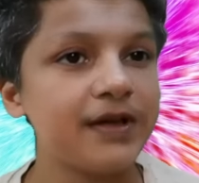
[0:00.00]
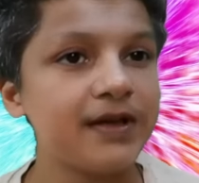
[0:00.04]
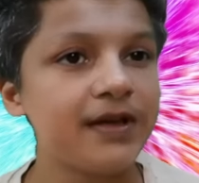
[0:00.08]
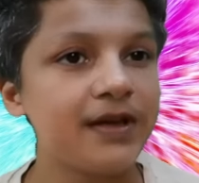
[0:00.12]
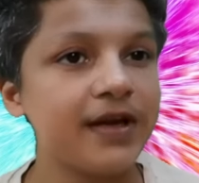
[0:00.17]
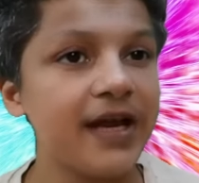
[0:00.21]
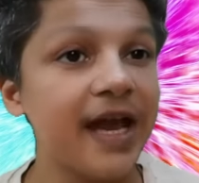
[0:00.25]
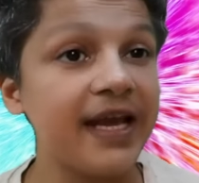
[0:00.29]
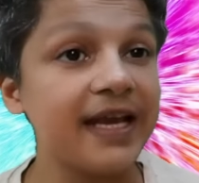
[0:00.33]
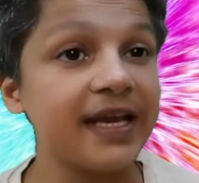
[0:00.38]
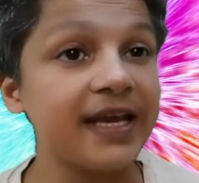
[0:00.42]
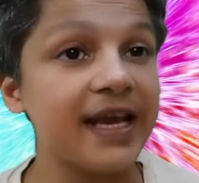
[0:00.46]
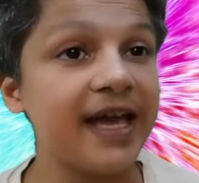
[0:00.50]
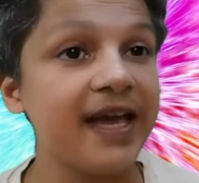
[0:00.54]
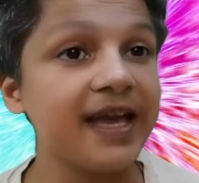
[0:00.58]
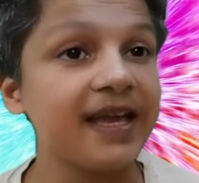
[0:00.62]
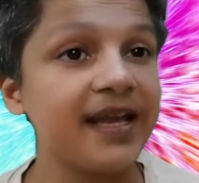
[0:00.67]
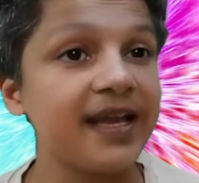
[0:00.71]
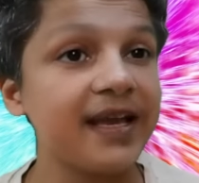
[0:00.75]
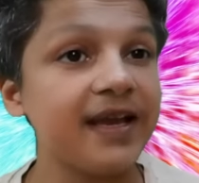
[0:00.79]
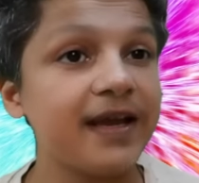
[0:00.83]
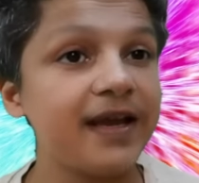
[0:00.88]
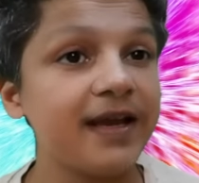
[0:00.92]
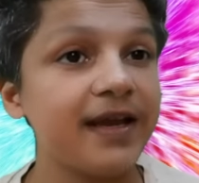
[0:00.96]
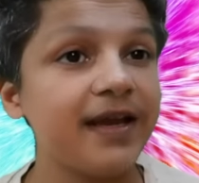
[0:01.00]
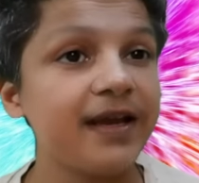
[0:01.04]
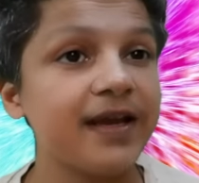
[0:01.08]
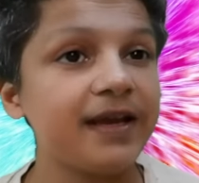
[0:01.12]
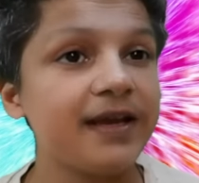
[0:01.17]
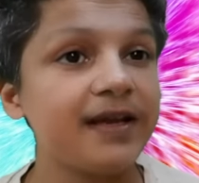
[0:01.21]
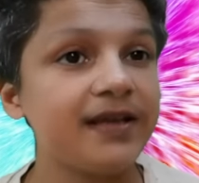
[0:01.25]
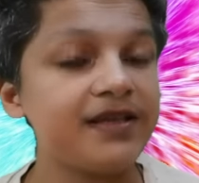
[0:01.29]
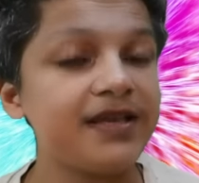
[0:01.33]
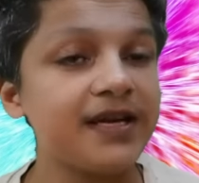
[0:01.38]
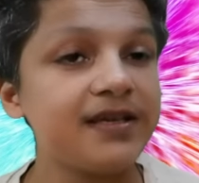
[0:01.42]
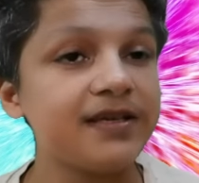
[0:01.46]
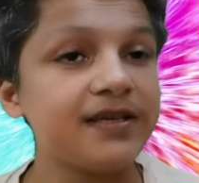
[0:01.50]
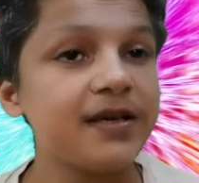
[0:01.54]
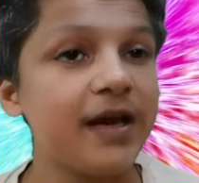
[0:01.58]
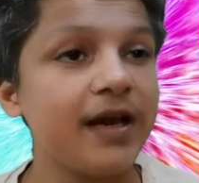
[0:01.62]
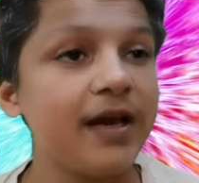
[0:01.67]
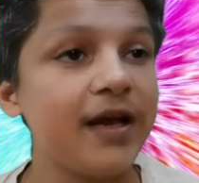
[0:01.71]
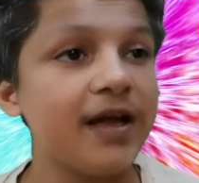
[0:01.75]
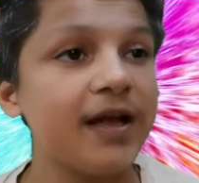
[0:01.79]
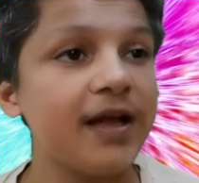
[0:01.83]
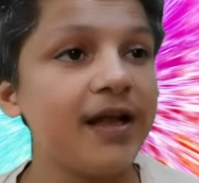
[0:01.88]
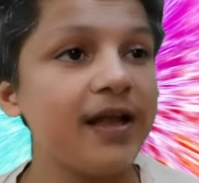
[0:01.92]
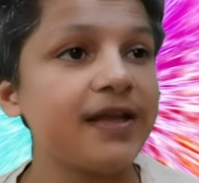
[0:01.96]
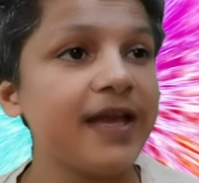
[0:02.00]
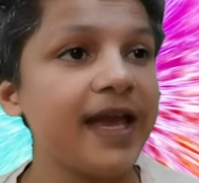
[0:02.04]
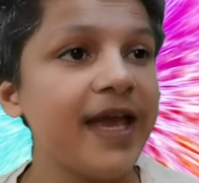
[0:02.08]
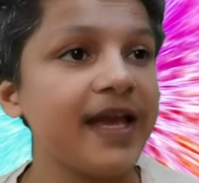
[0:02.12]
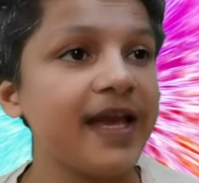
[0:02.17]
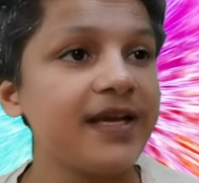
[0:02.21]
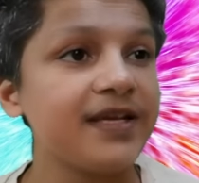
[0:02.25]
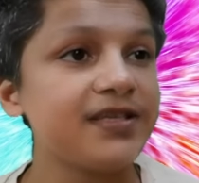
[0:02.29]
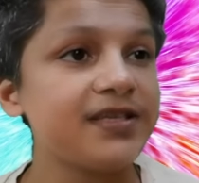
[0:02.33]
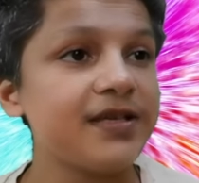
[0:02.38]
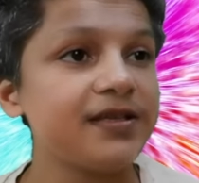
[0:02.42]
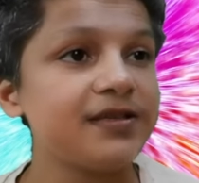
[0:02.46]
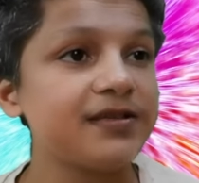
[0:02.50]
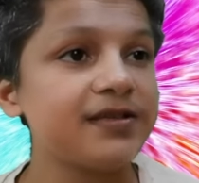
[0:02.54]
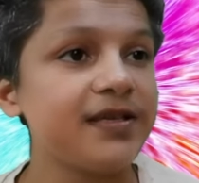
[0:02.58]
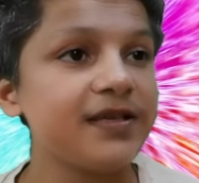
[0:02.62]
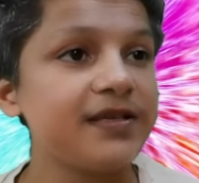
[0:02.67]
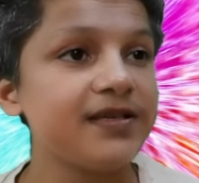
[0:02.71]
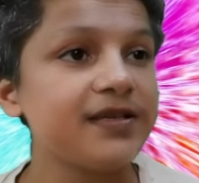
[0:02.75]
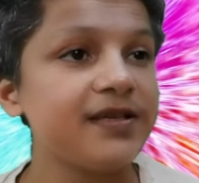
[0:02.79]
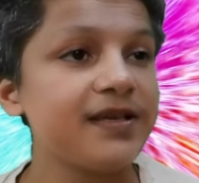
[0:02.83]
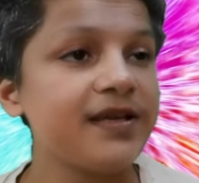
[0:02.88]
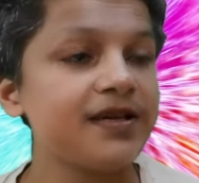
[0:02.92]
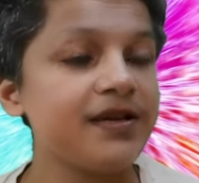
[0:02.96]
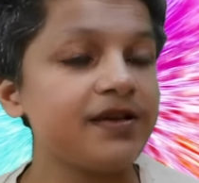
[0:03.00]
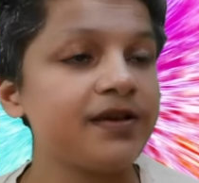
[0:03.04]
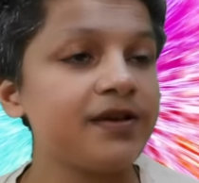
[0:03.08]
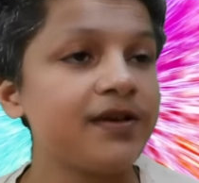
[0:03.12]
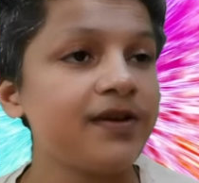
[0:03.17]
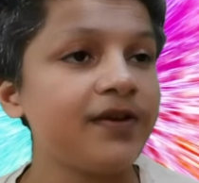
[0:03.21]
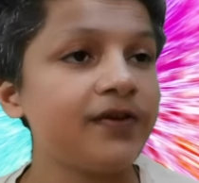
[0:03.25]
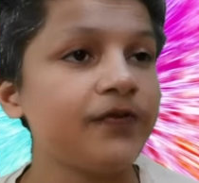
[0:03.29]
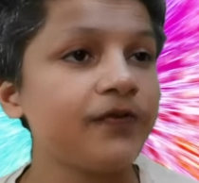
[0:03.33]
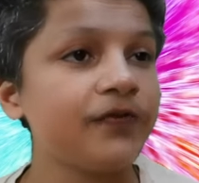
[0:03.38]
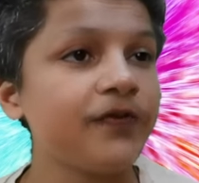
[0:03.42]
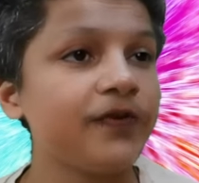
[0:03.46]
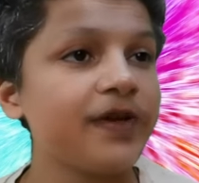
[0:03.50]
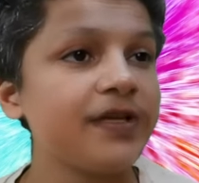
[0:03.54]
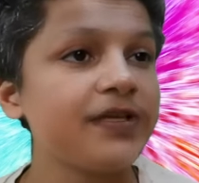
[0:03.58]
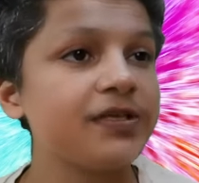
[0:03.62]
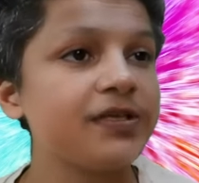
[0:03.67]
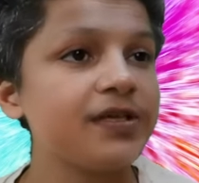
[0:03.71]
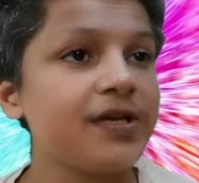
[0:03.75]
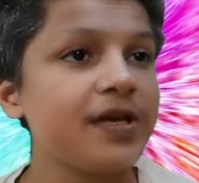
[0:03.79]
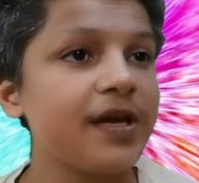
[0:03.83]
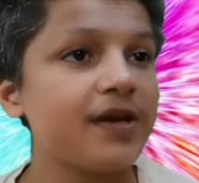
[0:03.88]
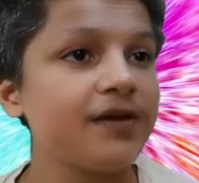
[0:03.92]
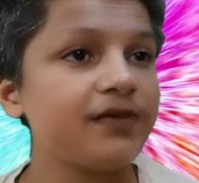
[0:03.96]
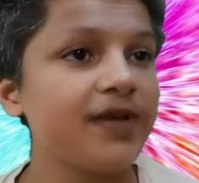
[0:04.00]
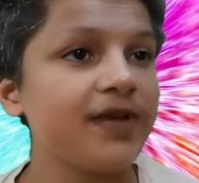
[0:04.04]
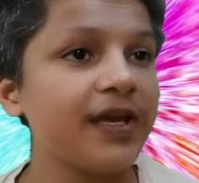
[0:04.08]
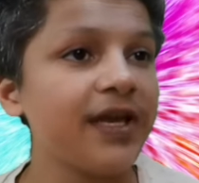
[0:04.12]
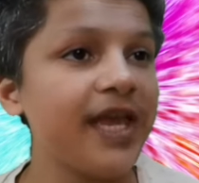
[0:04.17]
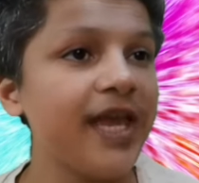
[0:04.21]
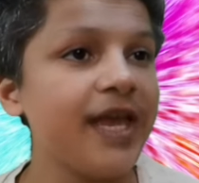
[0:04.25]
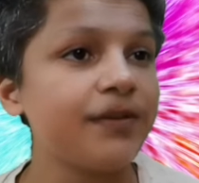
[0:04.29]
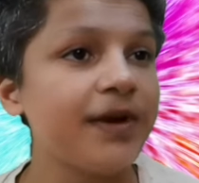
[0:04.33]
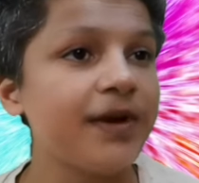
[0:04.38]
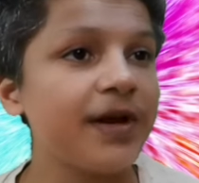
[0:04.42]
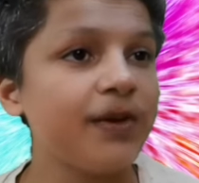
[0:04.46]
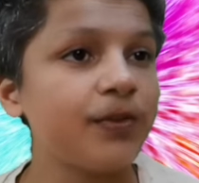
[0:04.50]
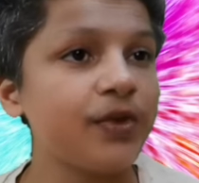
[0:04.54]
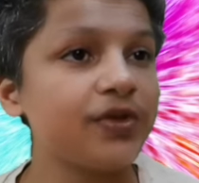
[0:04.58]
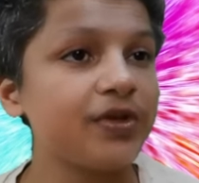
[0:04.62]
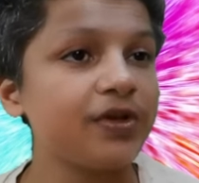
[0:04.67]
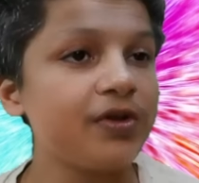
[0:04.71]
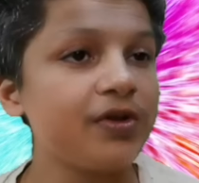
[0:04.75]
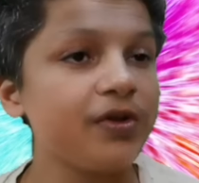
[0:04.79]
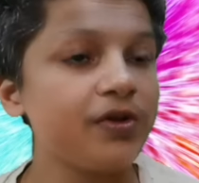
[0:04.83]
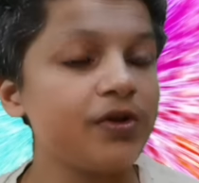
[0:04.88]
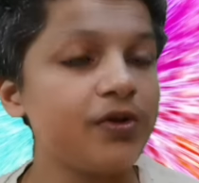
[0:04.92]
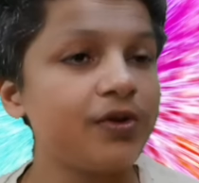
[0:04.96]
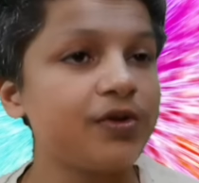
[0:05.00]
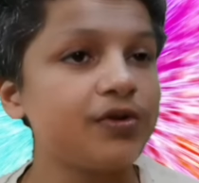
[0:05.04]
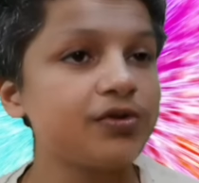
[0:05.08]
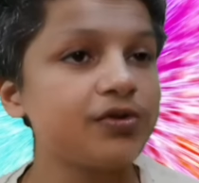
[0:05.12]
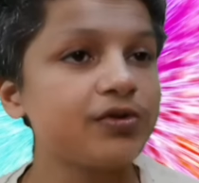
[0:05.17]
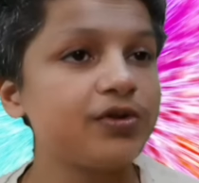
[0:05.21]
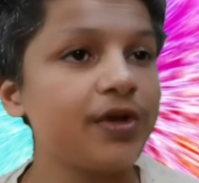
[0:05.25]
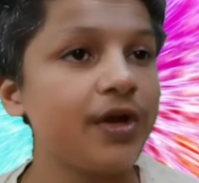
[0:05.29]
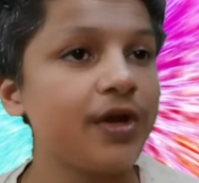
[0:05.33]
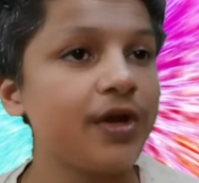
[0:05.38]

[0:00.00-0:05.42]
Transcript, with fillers: I like that all the actions is in front of the camera with close